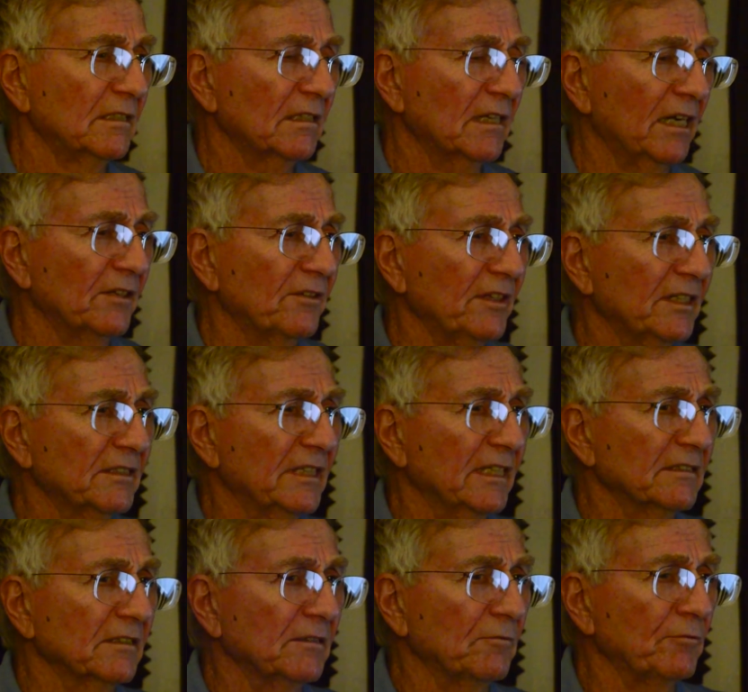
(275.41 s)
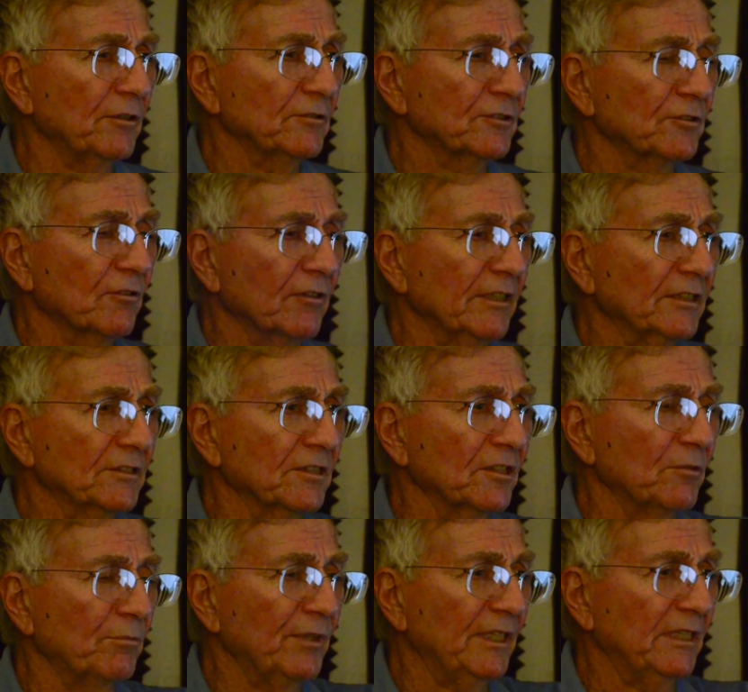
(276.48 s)
I think that the real story is going to
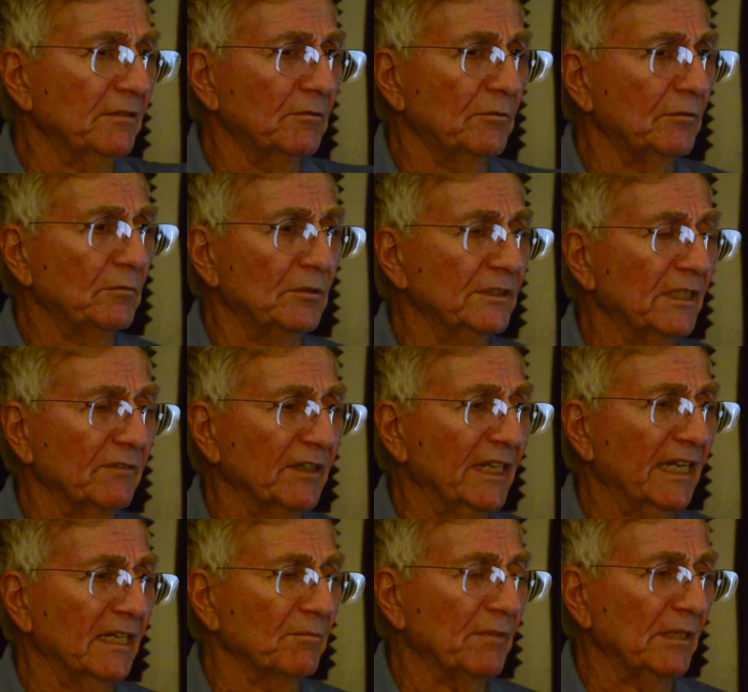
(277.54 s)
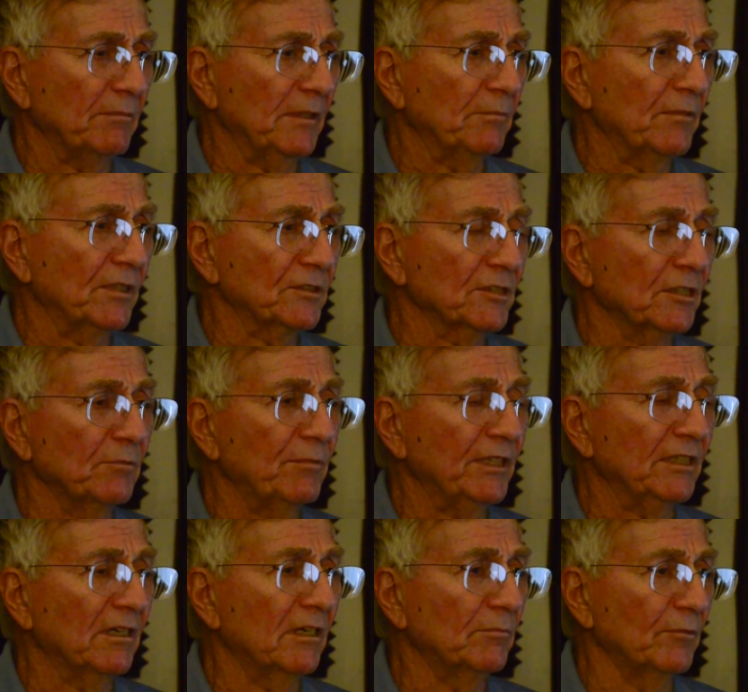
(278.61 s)
be, we'll never get it maybe, but it's going to be in
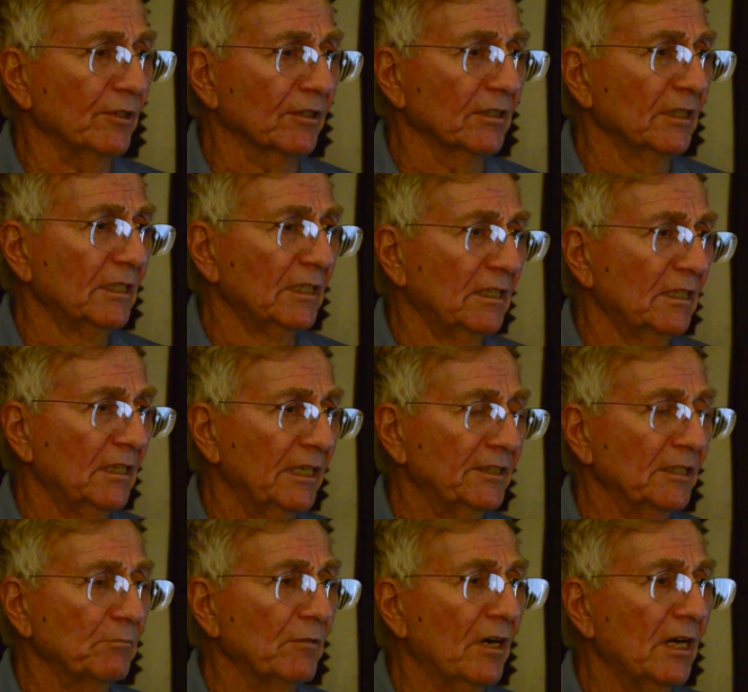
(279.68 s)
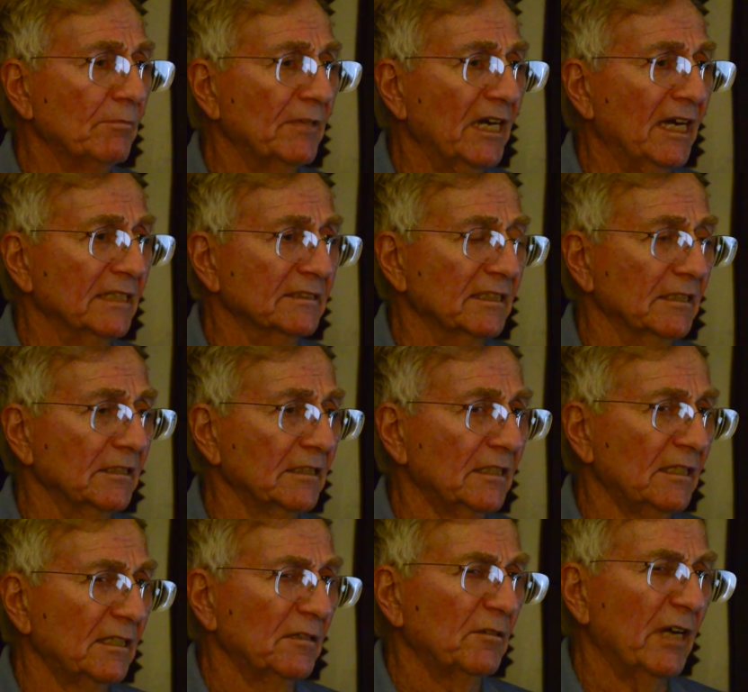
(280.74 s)
Hamburg. I think Muhammad Atta,
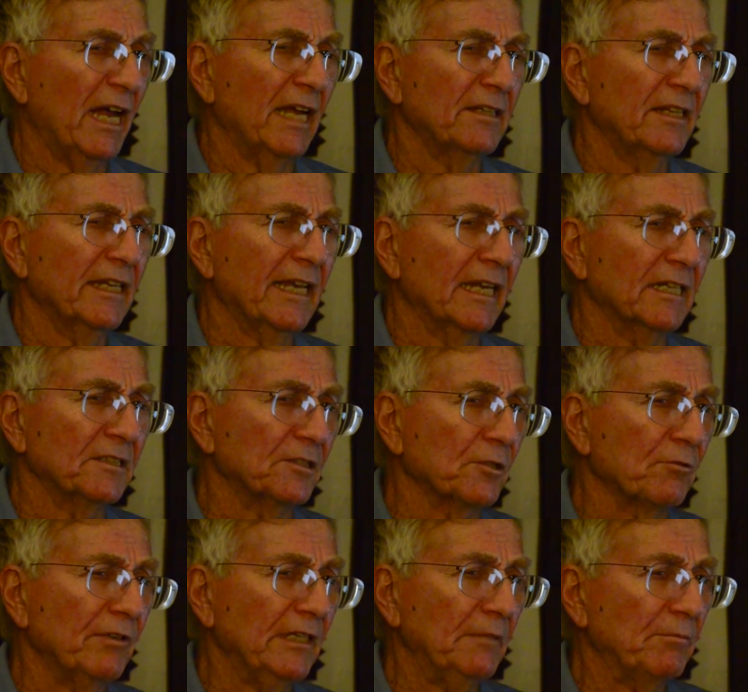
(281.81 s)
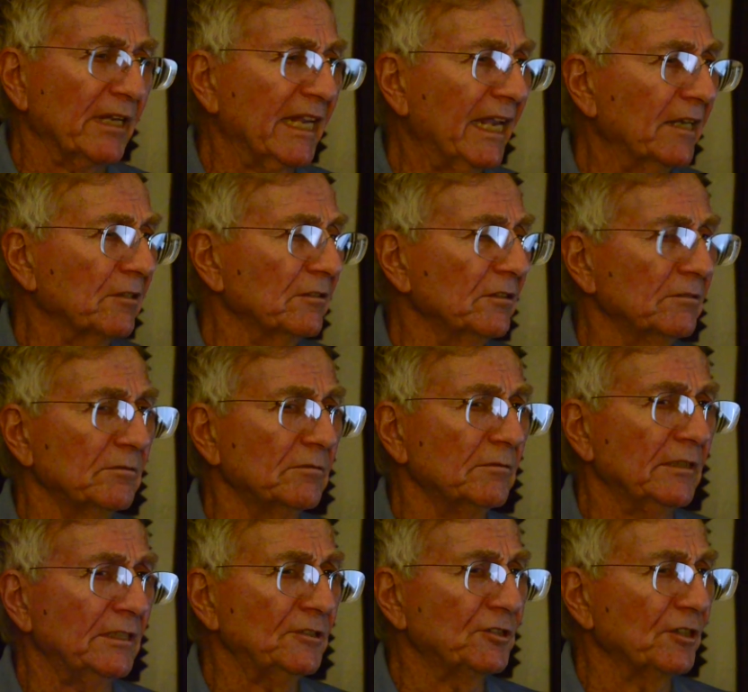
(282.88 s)
had a degree in mechanical
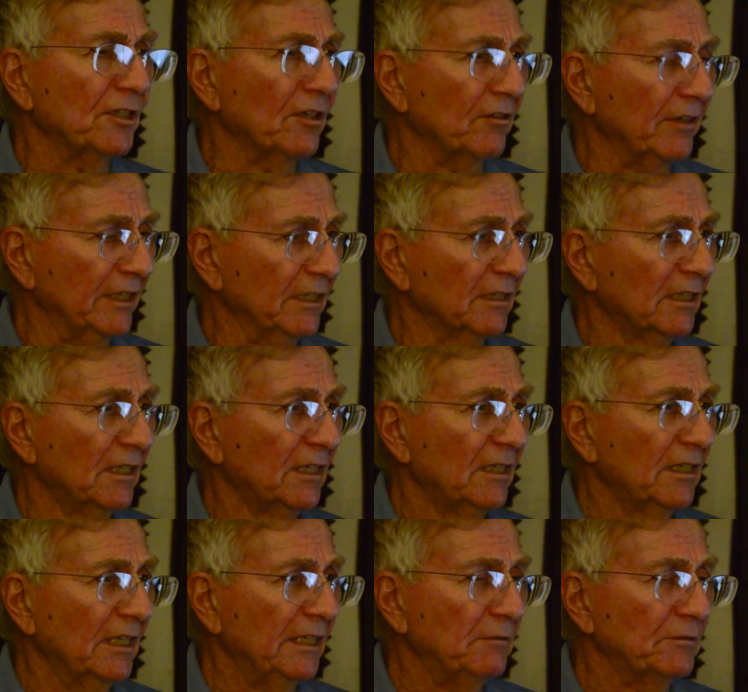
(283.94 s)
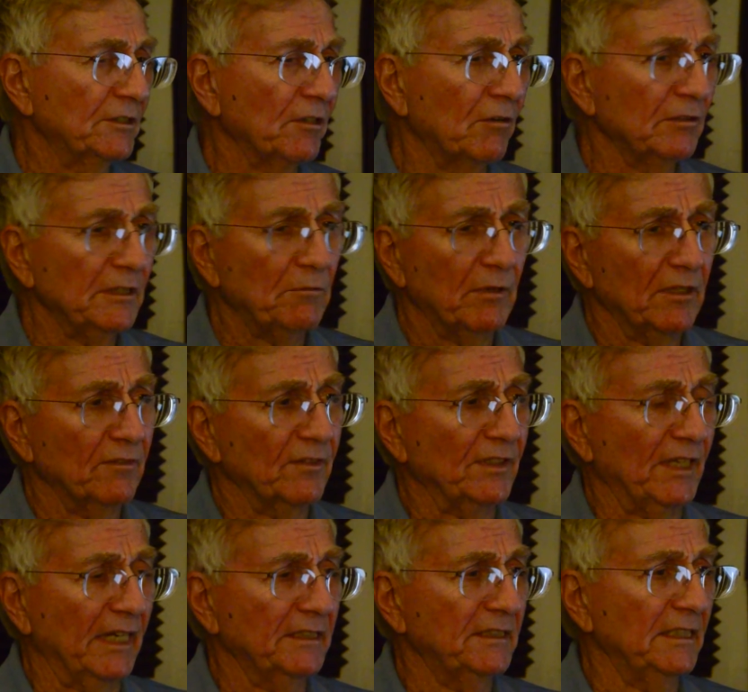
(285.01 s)
engineering. And he was the only one of the
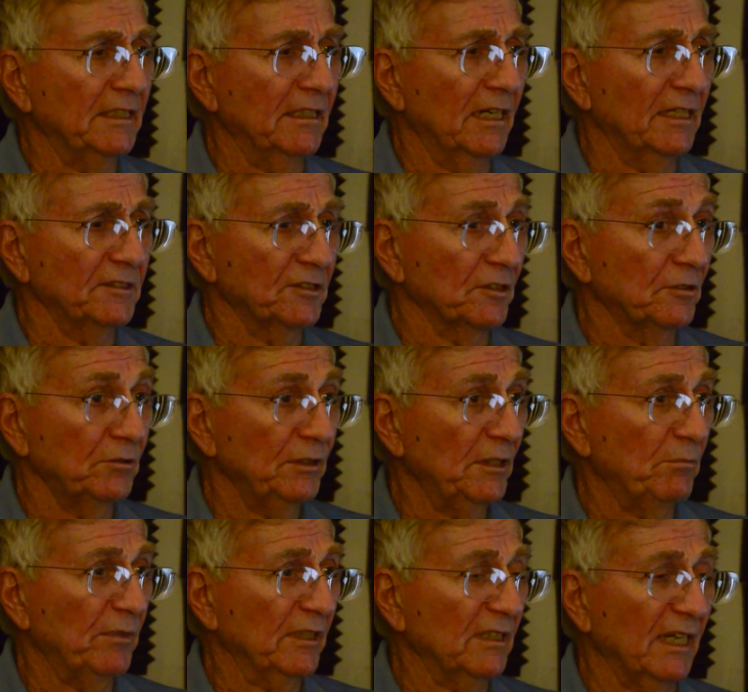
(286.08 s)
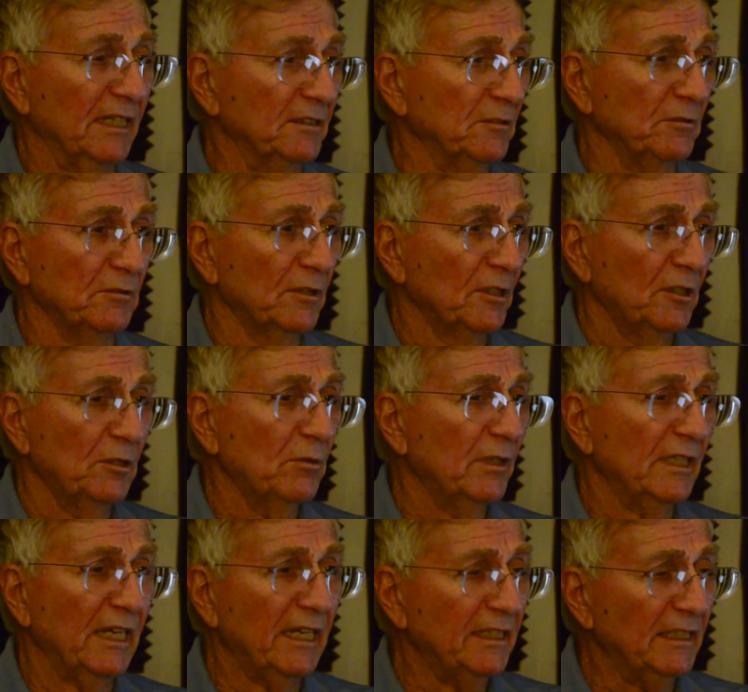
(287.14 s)
19 guys, including bin Laden, who had
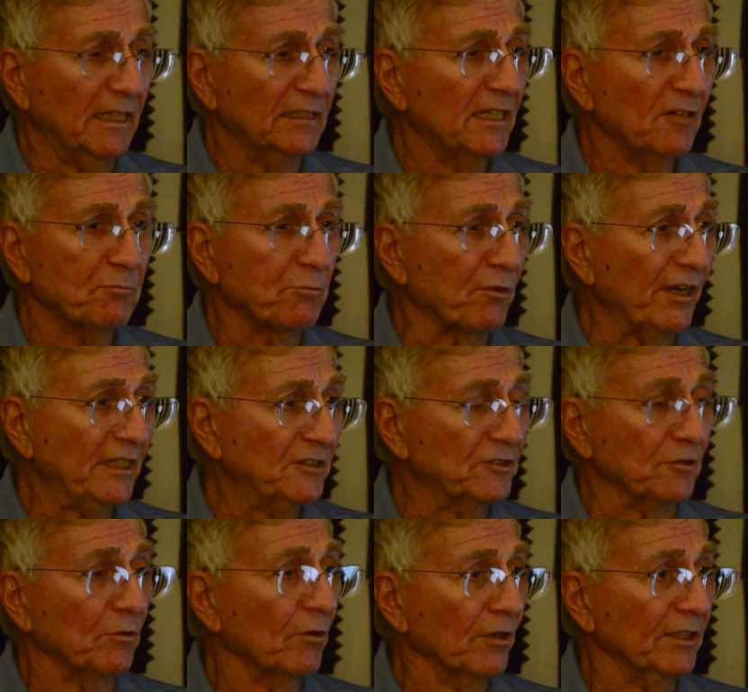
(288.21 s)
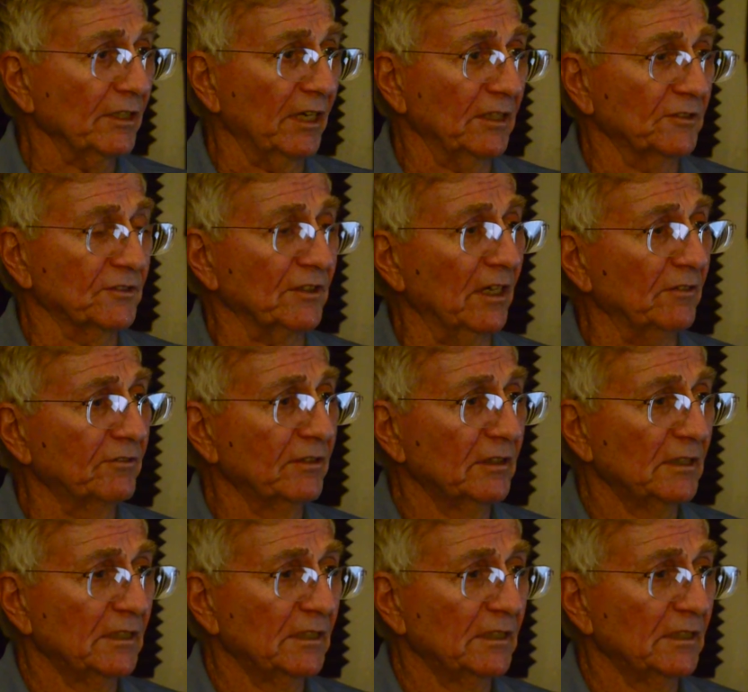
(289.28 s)
enough brains to organize stuff.